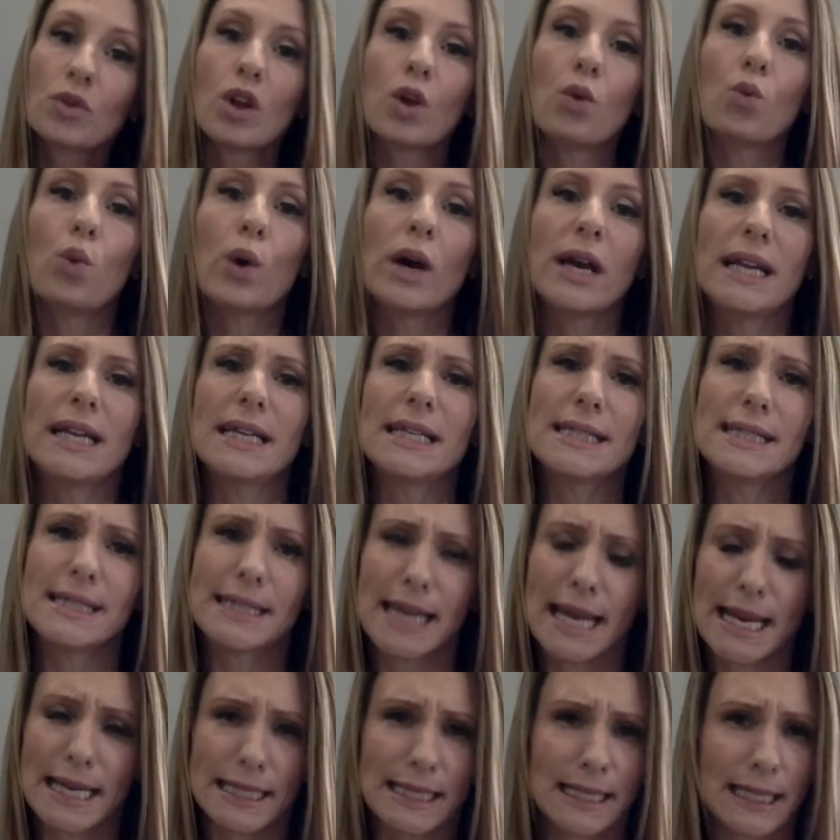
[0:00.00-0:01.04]
What is
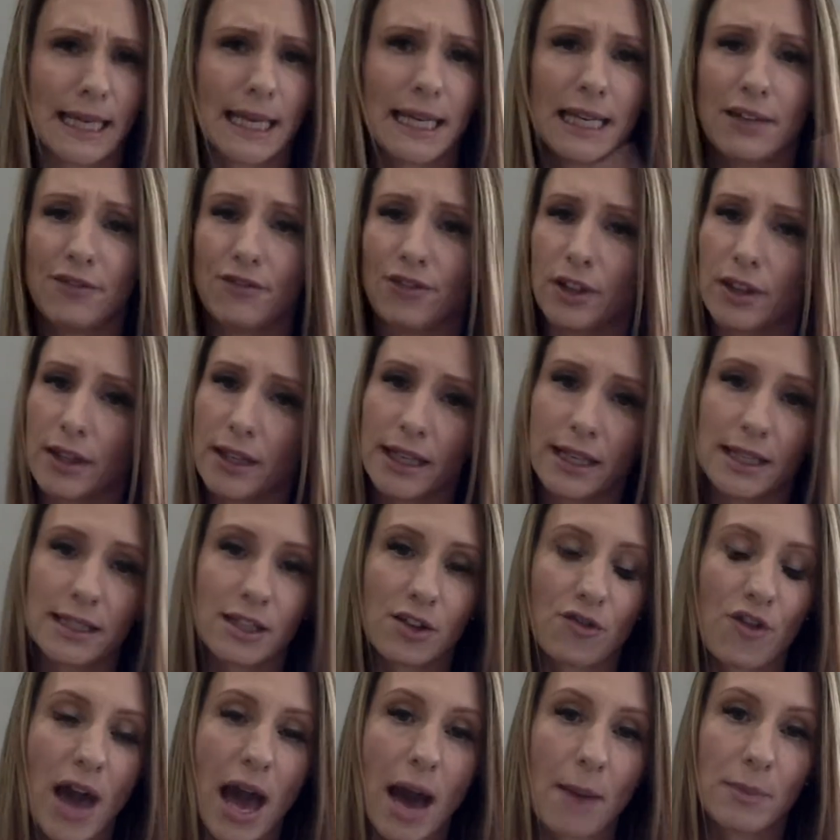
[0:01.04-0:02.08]
tainting any feelings
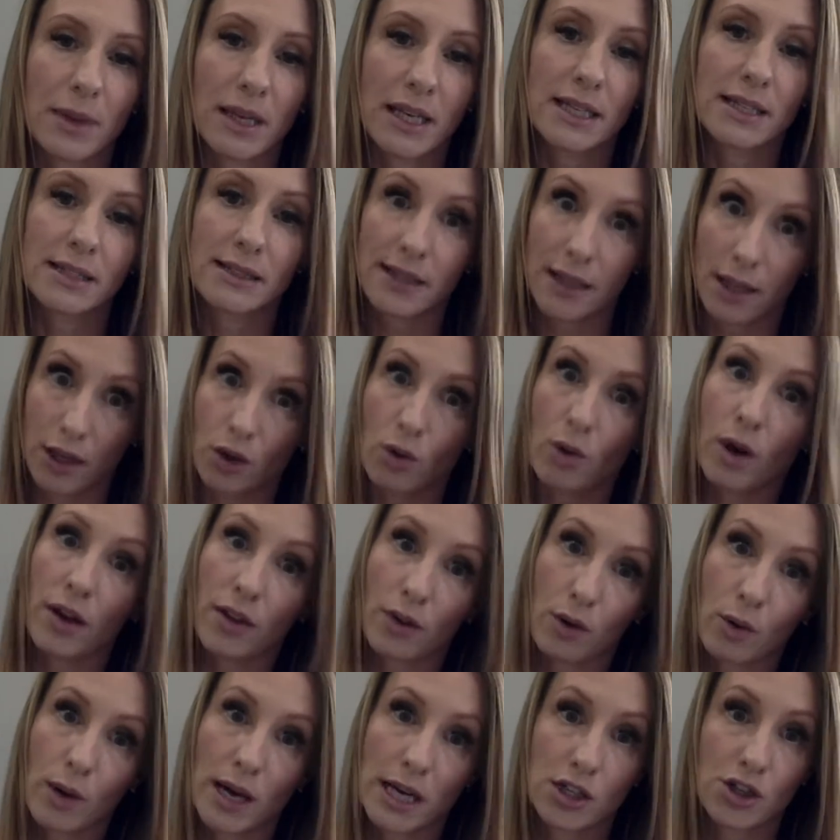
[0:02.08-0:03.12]
of happiness that you
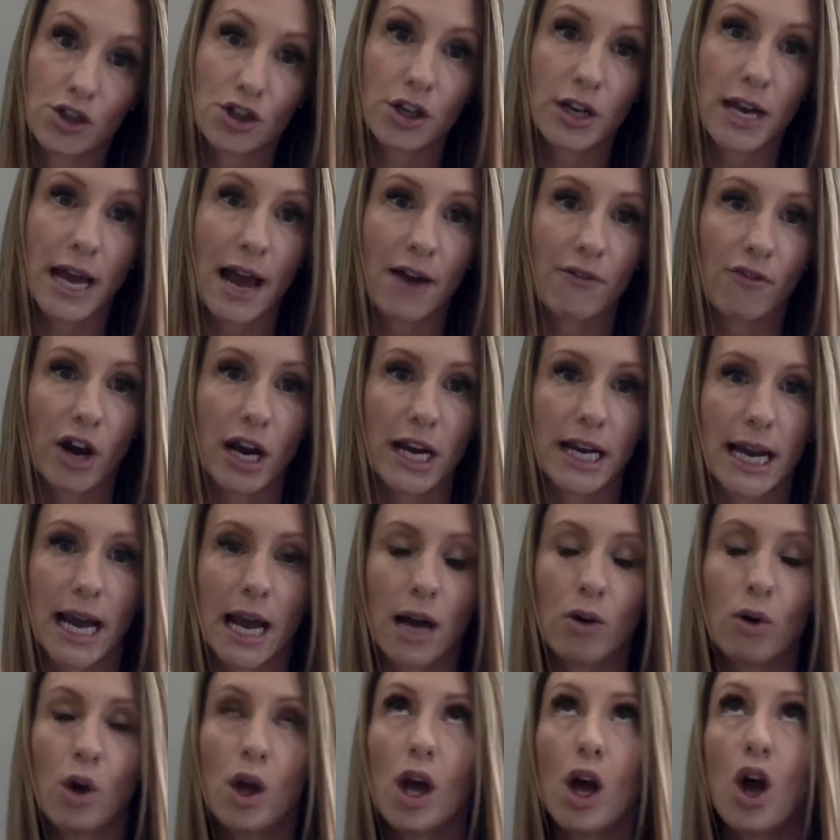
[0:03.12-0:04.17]
otherwise should have right
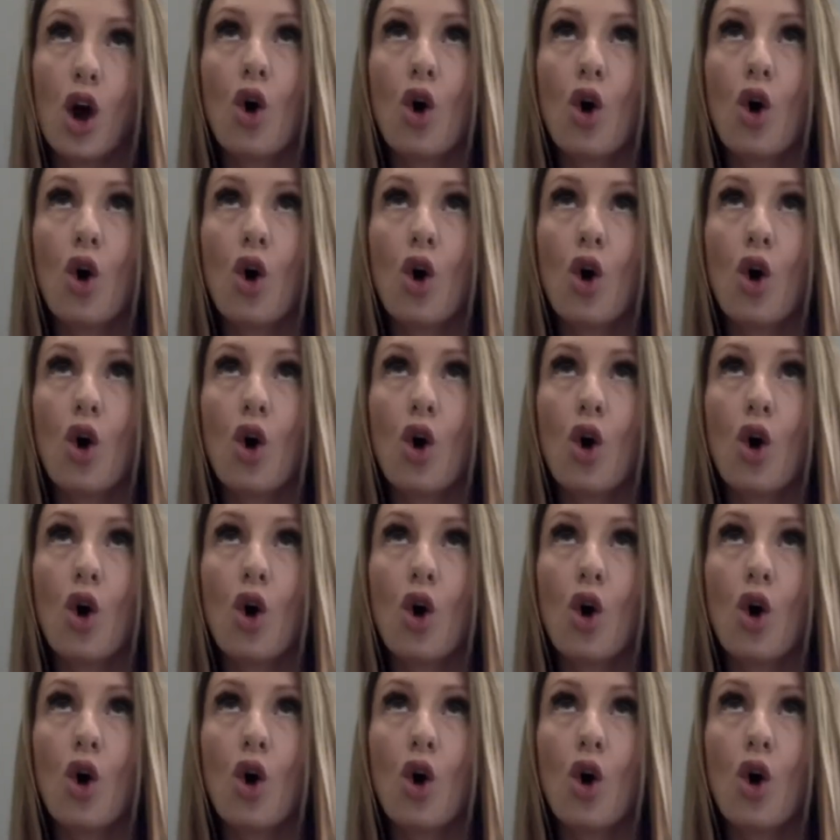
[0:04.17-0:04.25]
now?